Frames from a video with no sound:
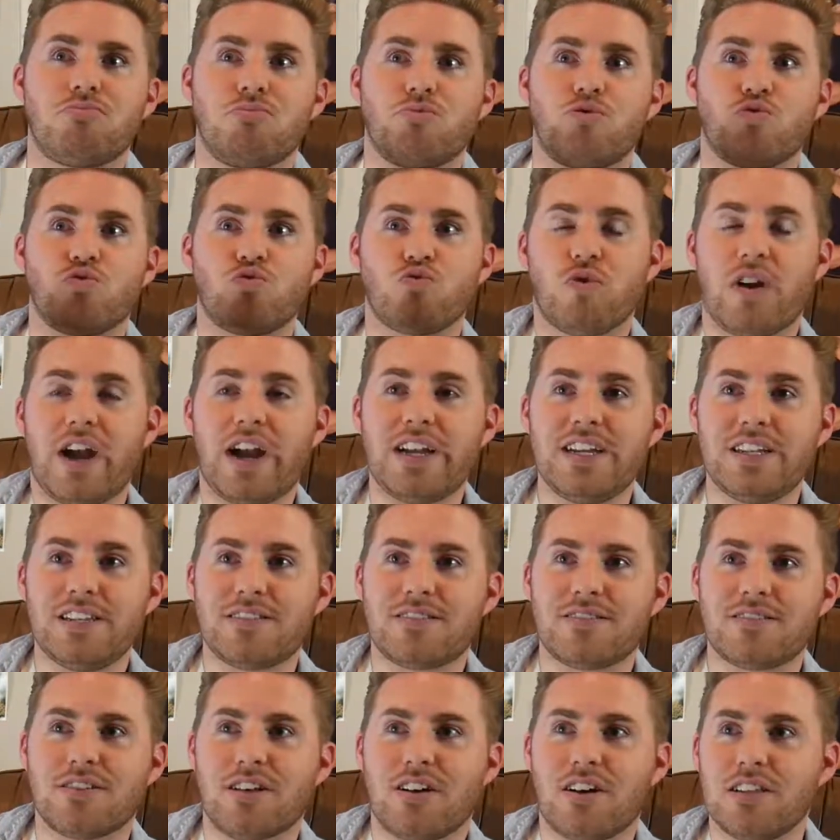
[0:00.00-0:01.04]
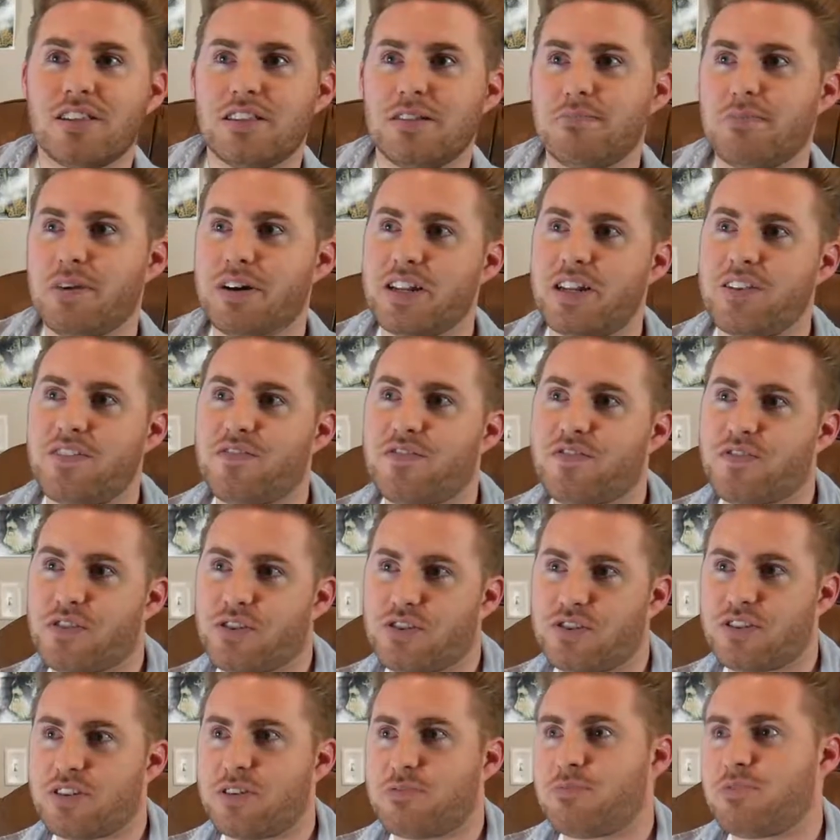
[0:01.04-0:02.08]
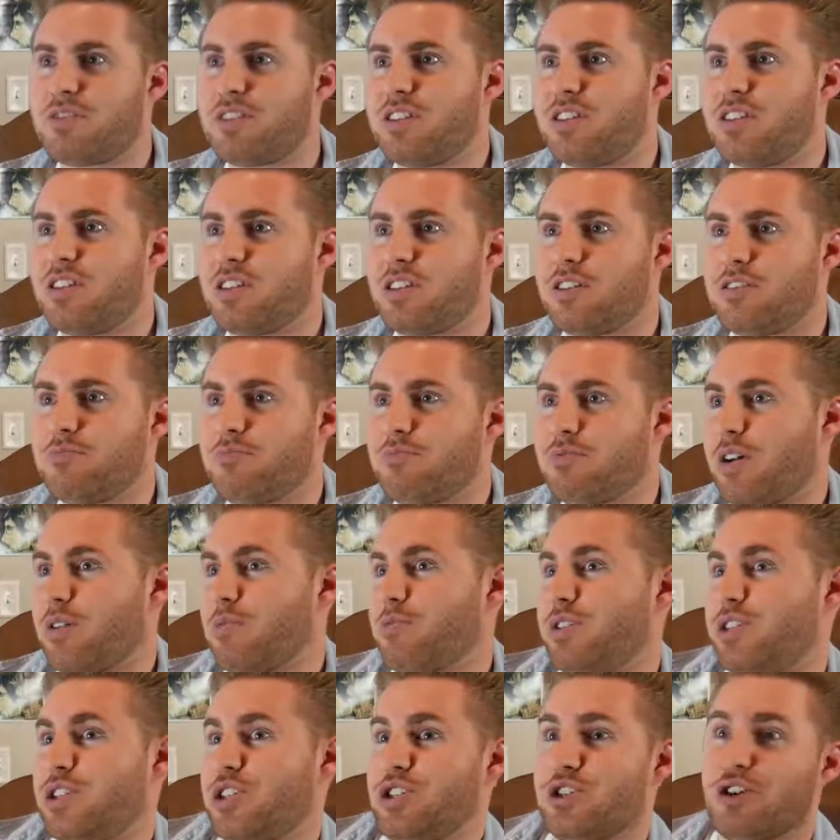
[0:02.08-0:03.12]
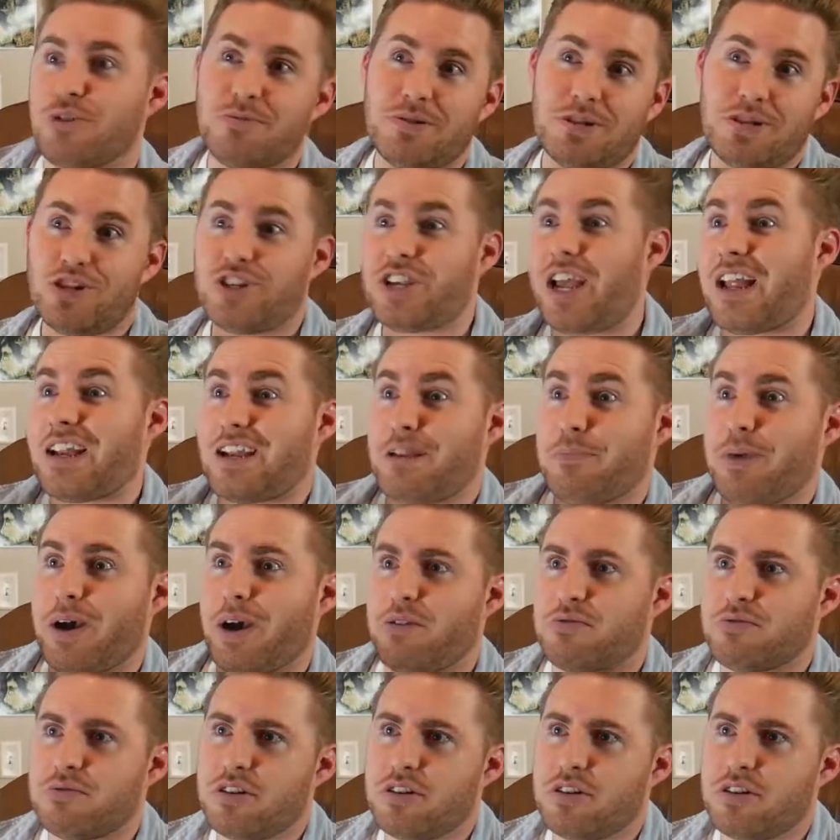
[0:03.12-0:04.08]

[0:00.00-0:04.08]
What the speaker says: right on the money for something that we should all be chatting about.